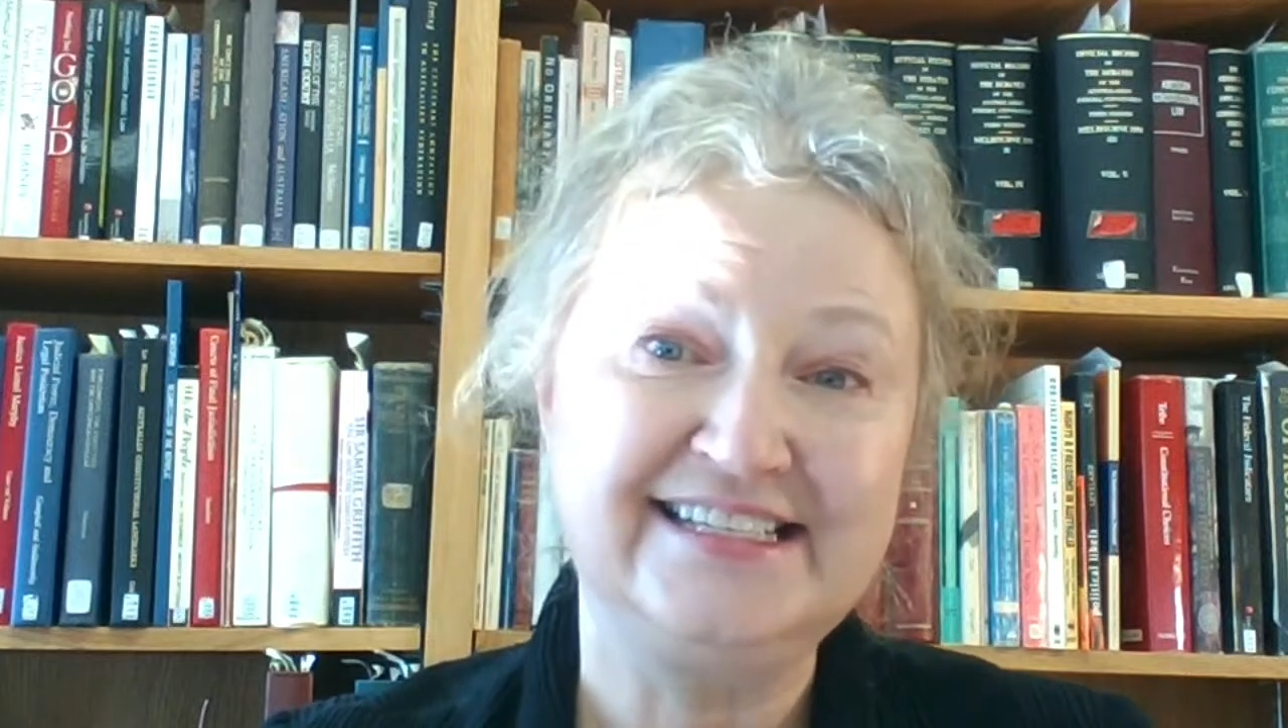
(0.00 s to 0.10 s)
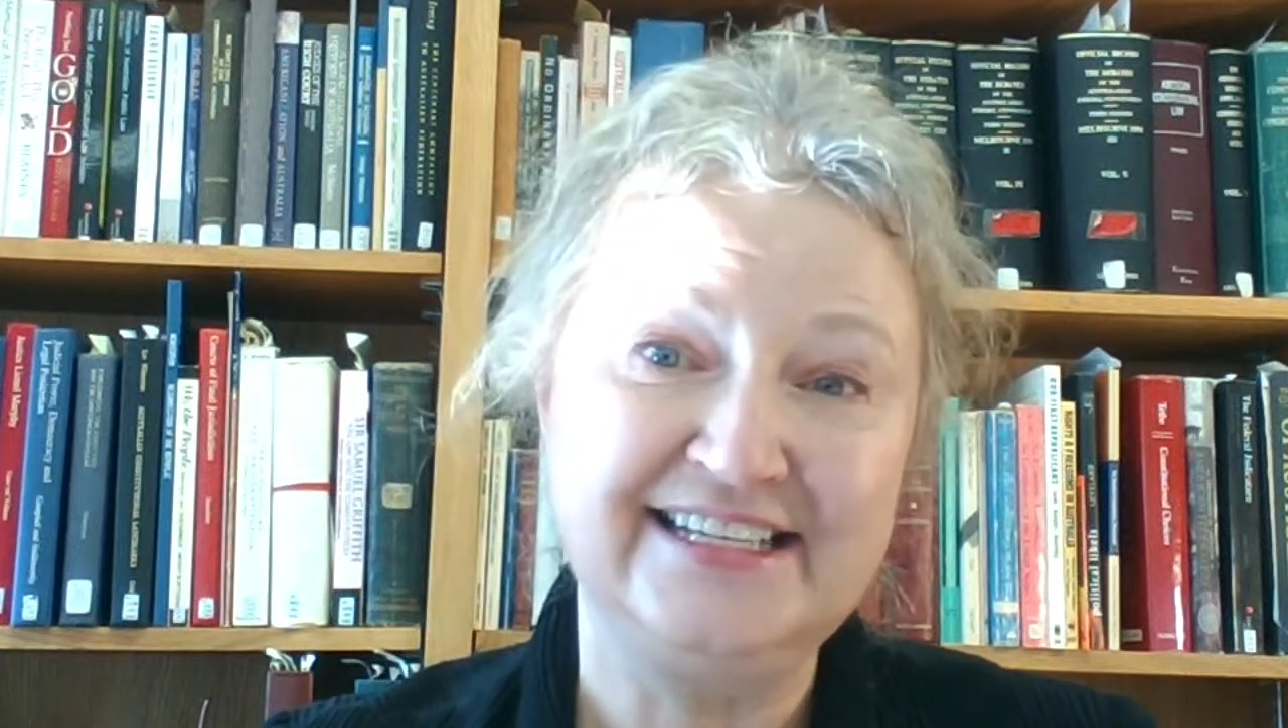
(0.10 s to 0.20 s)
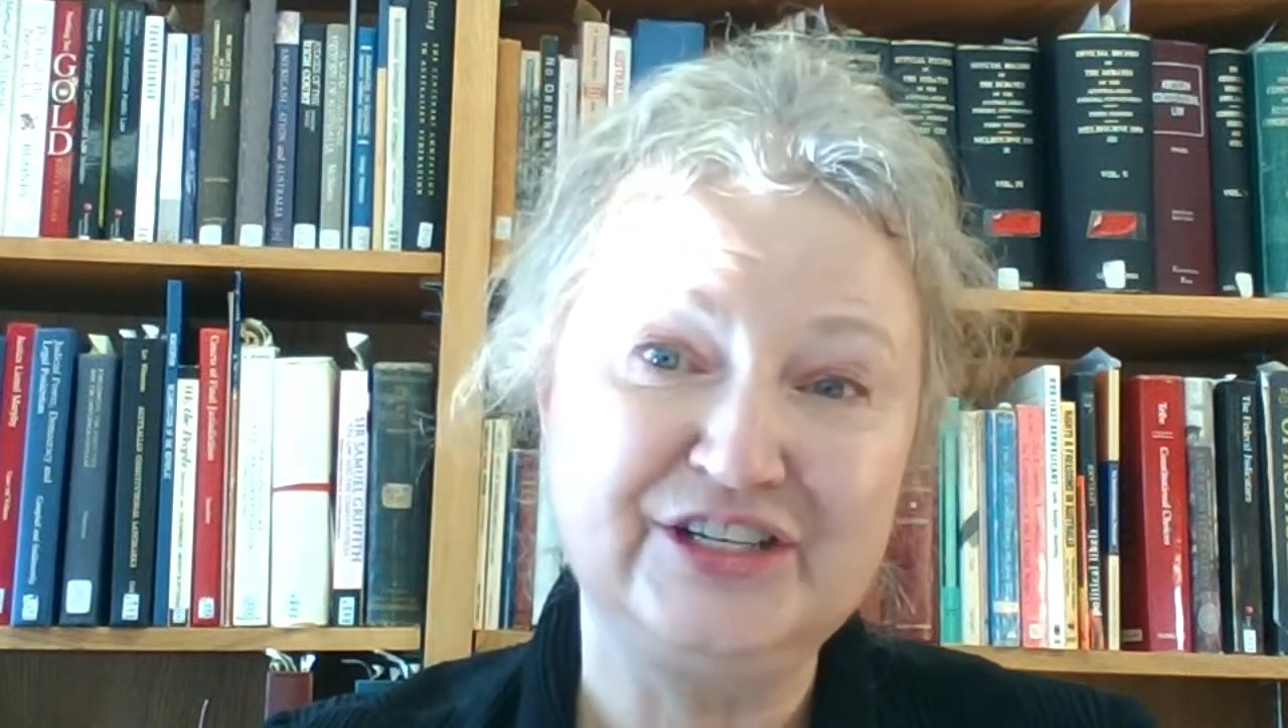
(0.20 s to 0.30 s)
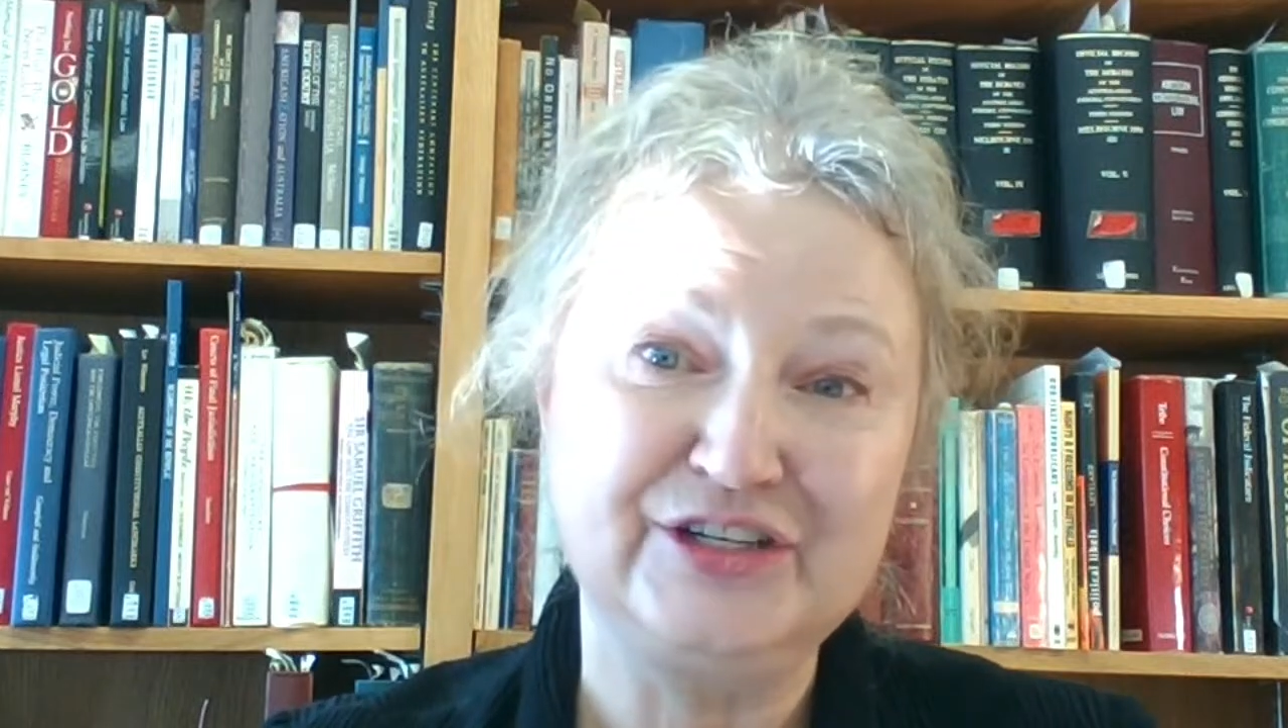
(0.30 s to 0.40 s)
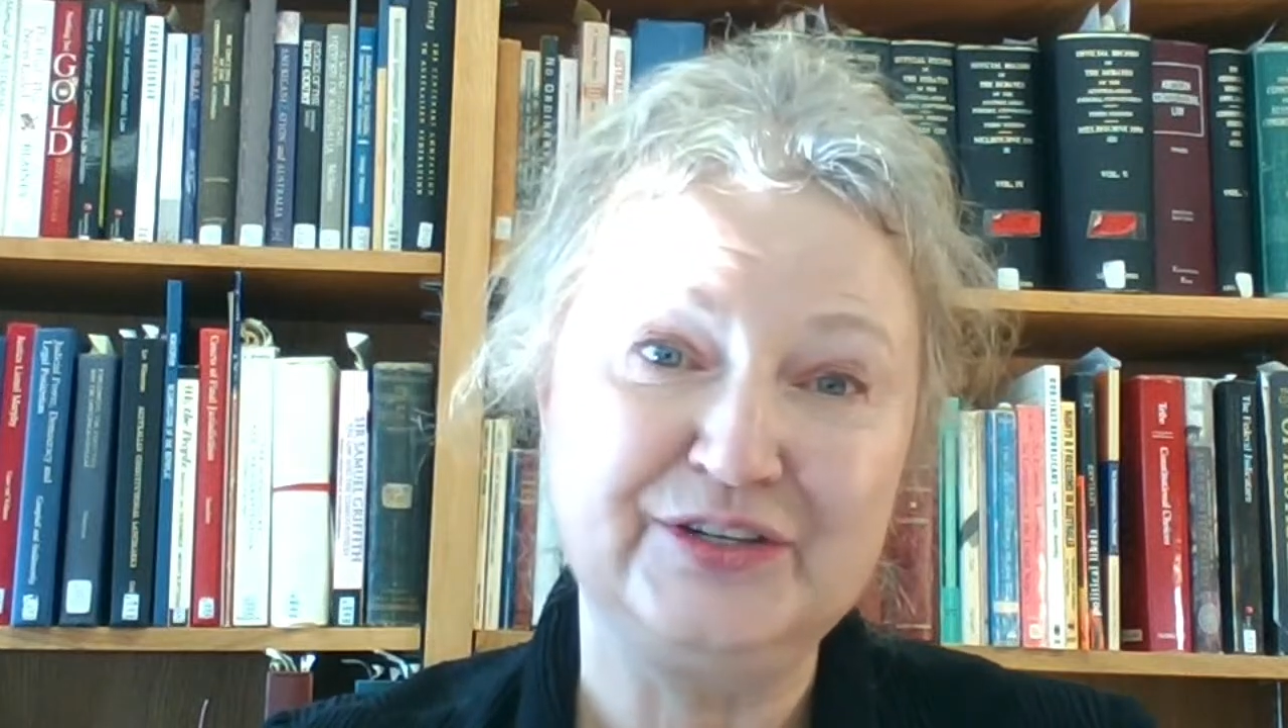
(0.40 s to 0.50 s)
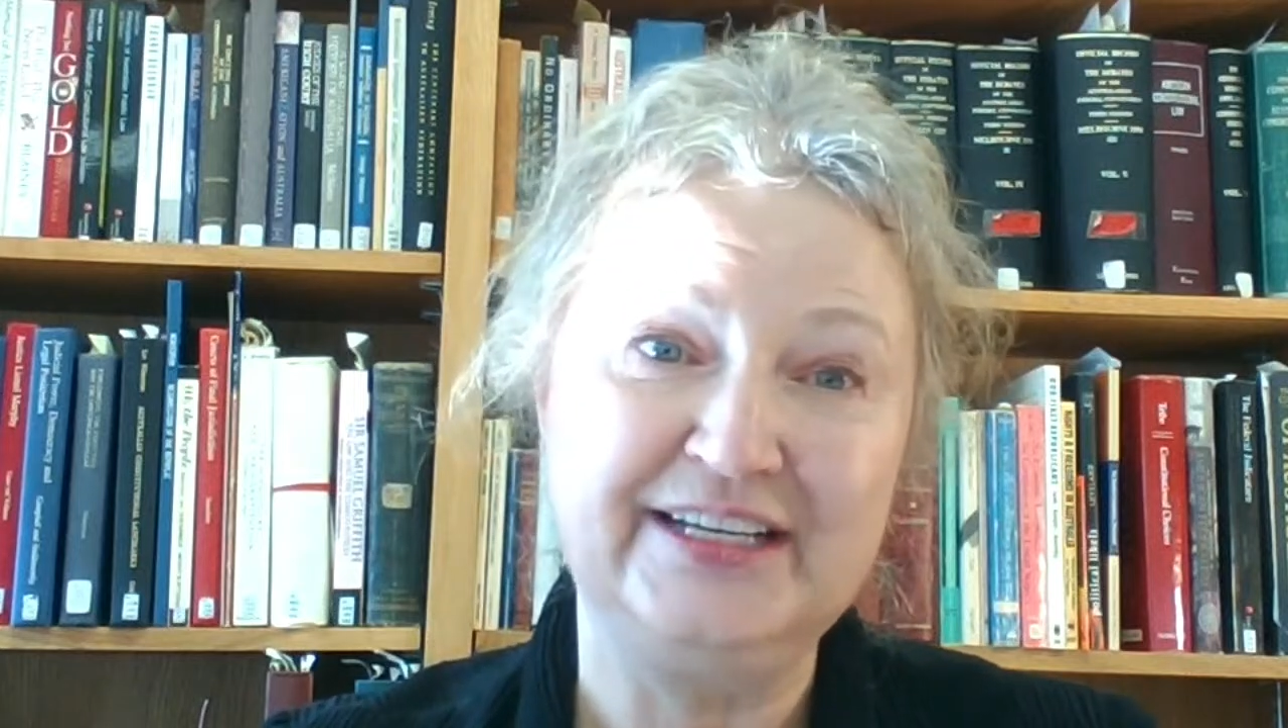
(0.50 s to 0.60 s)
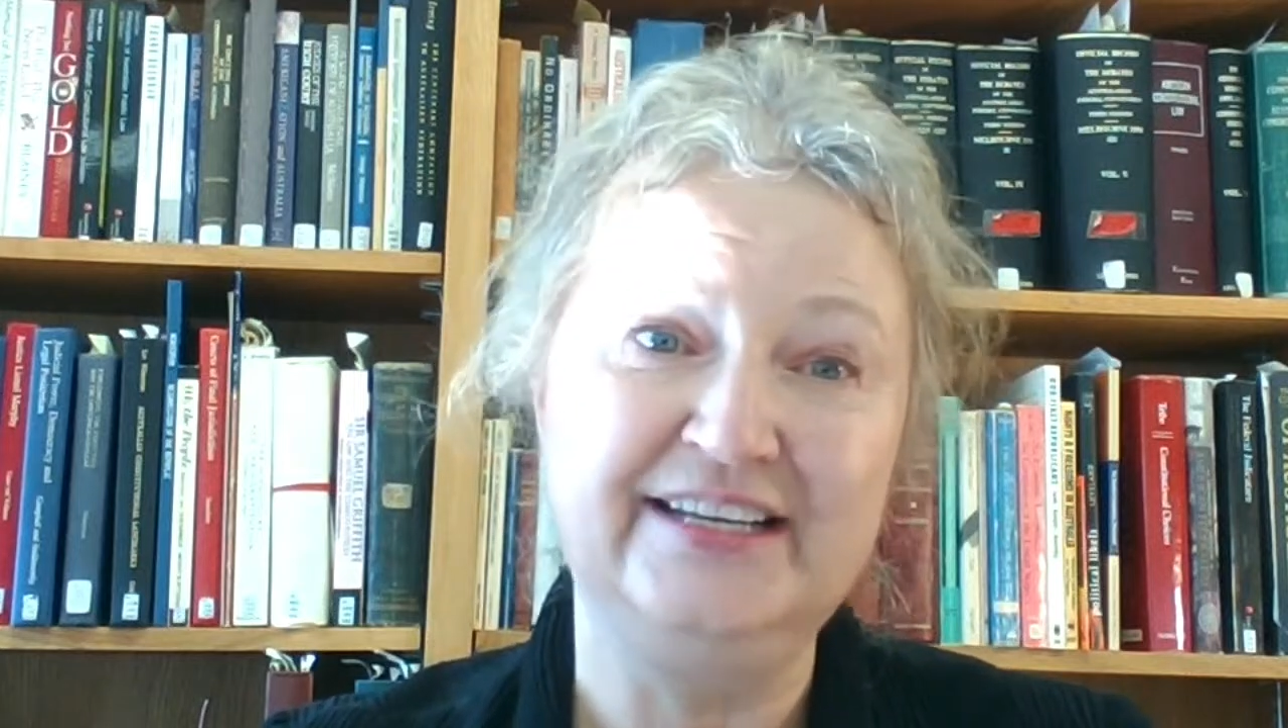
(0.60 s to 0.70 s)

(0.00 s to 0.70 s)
century,